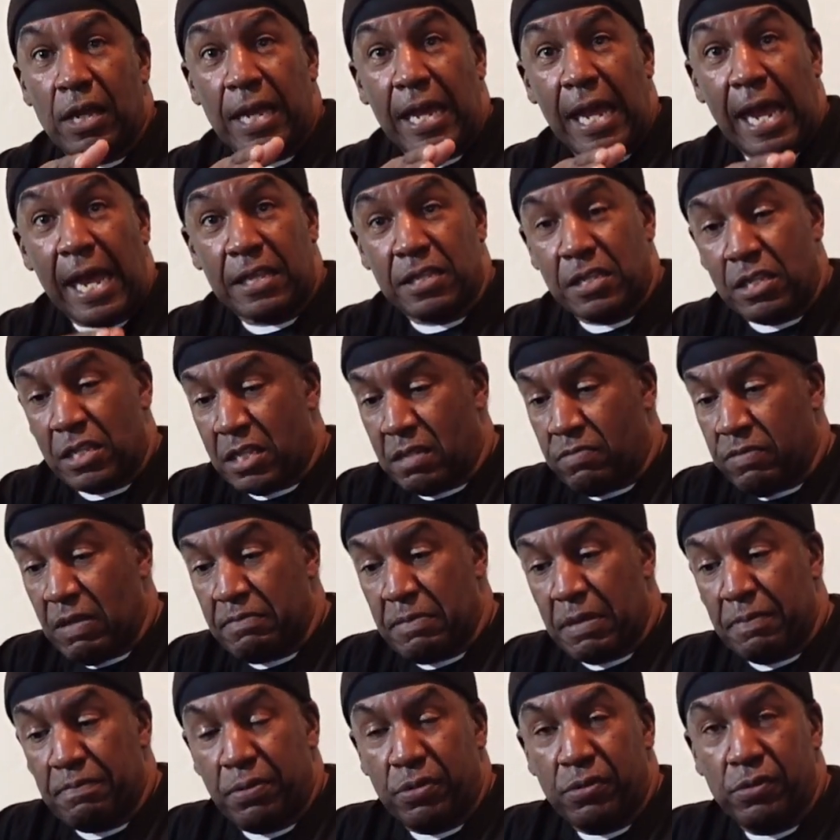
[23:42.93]
has a
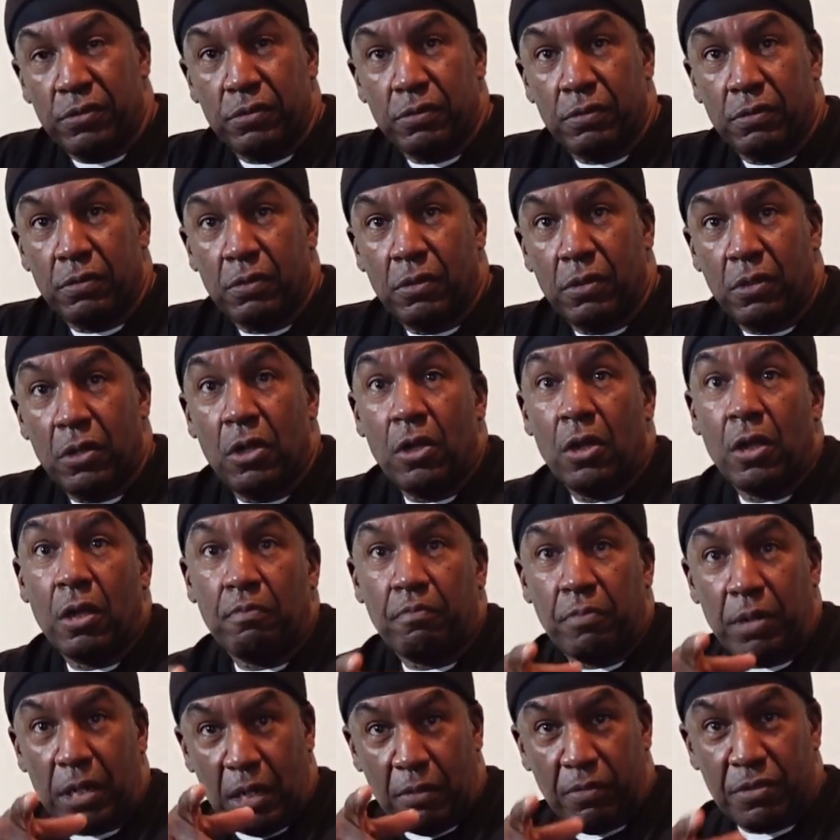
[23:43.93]
swimming pool,
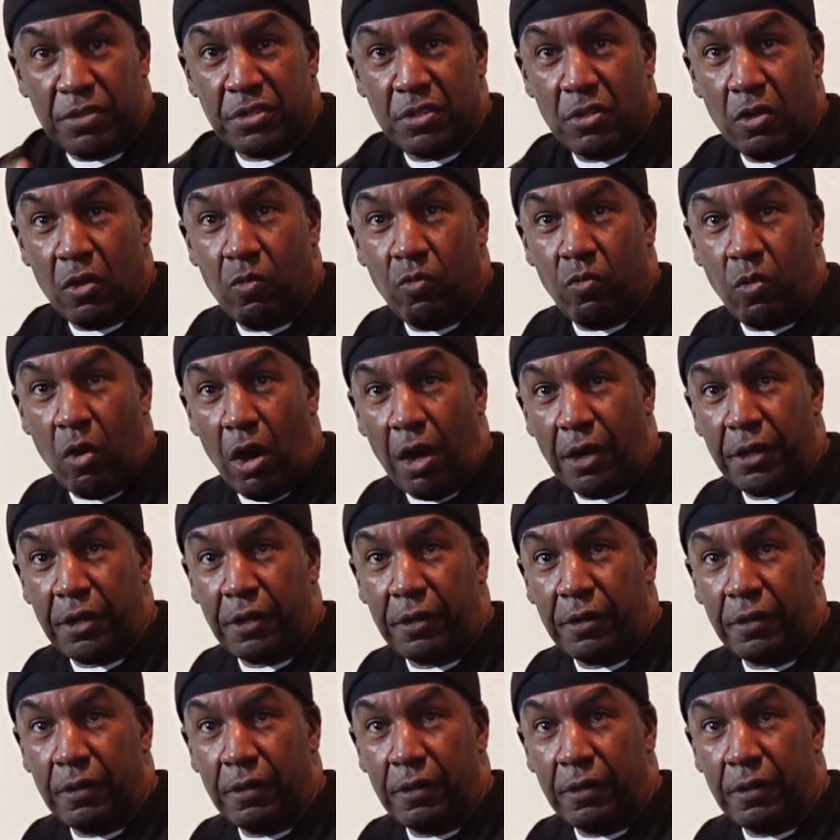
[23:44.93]
but there was no water.